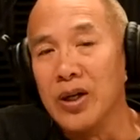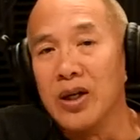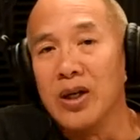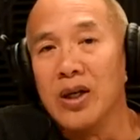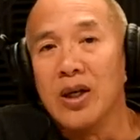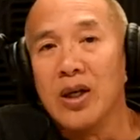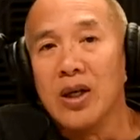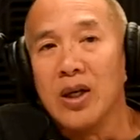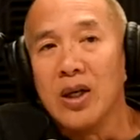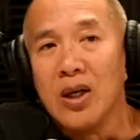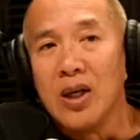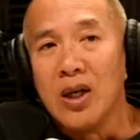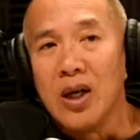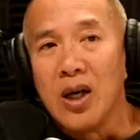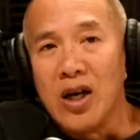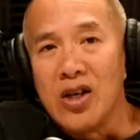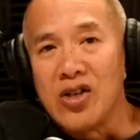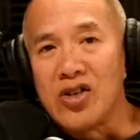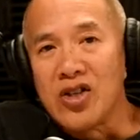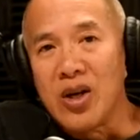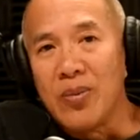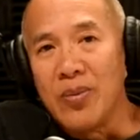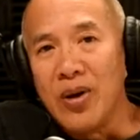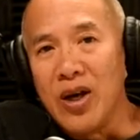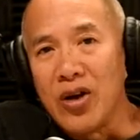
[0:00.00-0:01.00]
Yeah I
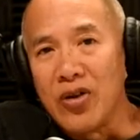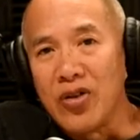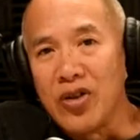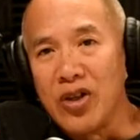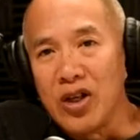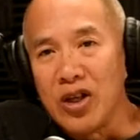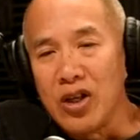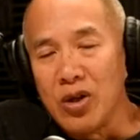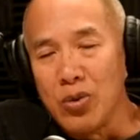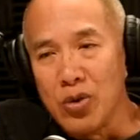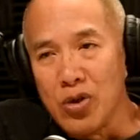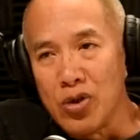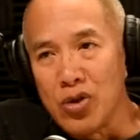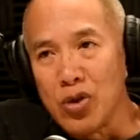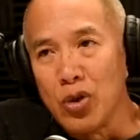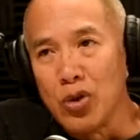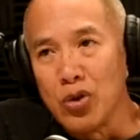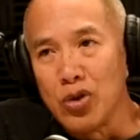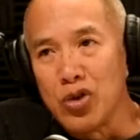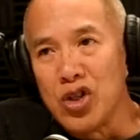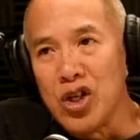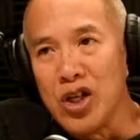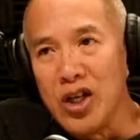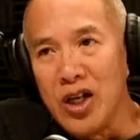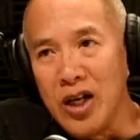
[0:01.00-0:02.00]
somehow think it was
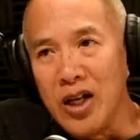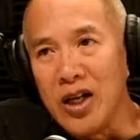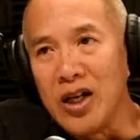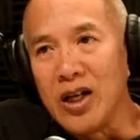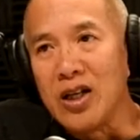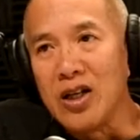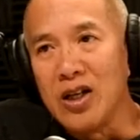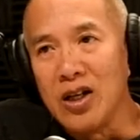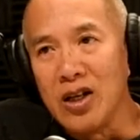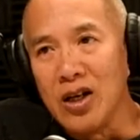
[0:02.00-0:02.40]
all genetic,